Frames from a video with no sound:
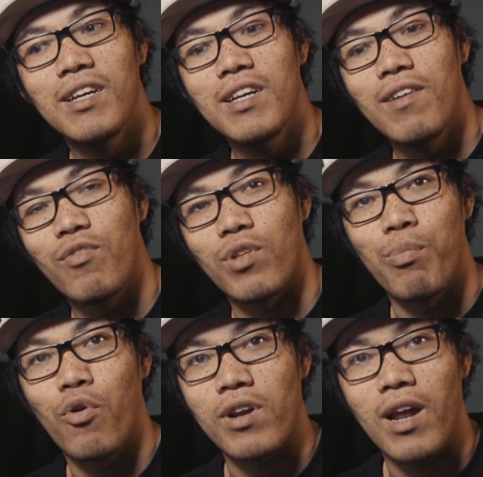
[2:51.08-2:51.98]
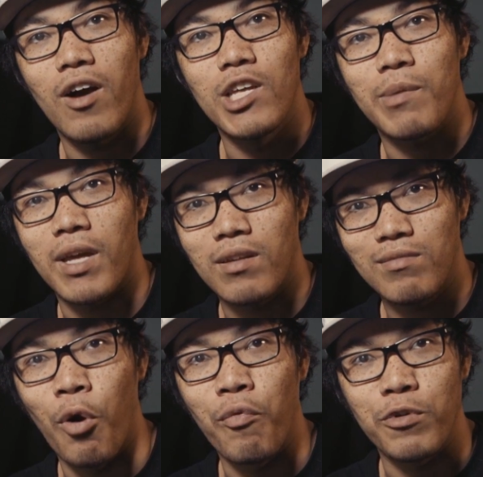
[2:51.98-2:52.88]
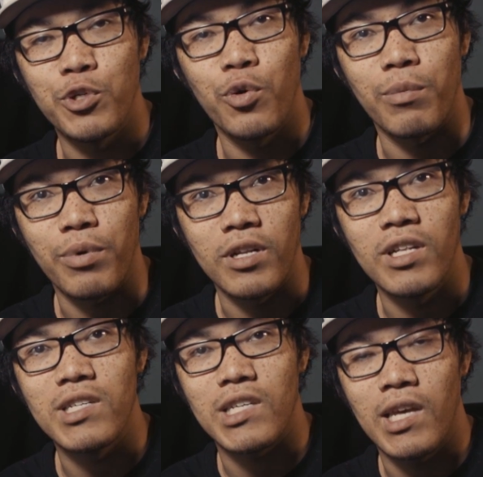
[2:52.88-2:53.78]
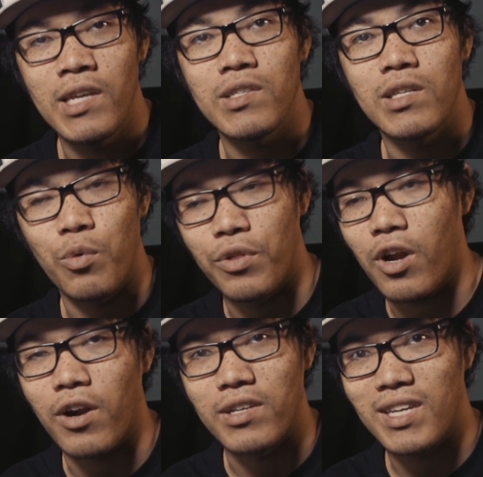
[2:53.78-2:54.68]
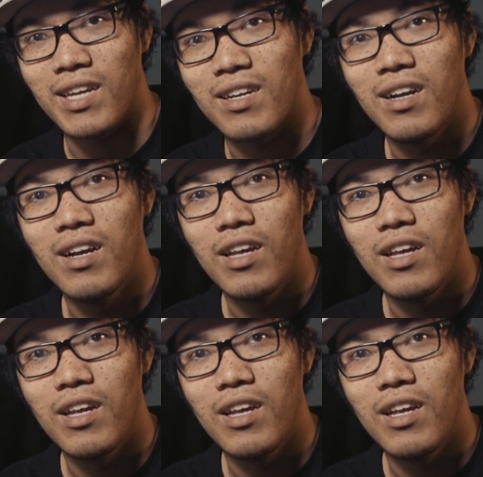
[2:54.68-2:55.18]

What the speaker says: if you're the ported out, you can make over 200 pretty easily, where the RX8,